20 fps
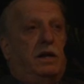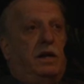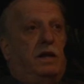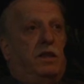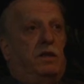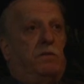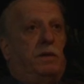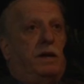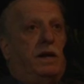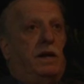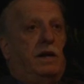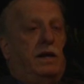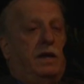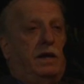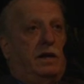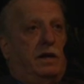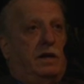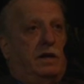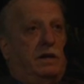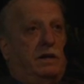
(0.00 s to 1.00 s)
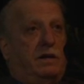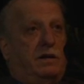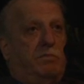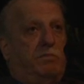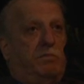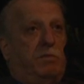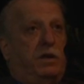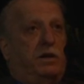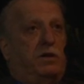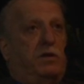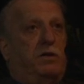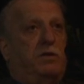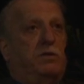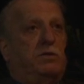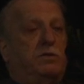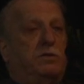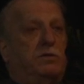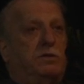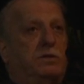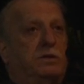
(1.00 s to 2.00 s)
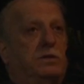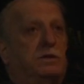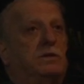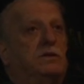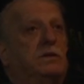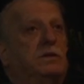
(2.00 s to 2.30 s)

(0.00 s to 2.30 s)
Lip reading: really the beginning, because